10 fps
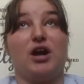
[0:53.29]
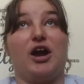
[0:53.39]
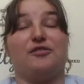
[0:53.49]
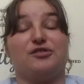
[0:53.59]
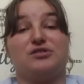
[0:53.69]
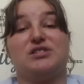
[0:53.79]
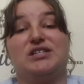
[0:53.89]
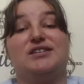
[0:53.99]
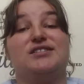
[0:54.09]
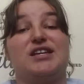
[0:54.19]
ever
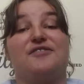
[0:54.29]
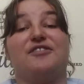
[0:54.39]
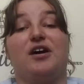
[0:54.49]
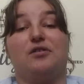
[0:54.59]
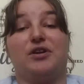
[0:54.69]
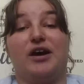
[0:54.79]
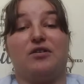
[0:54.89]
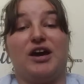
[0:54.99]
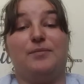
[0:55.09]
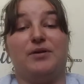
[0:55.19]
since I found
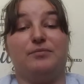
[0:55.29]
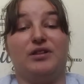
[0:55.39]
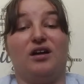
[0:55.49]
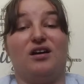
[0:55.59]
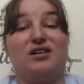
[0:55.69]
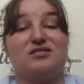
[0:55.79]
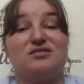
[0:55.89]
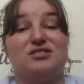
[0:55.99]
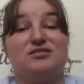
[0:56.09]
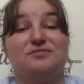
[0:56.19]
out I've been blocked,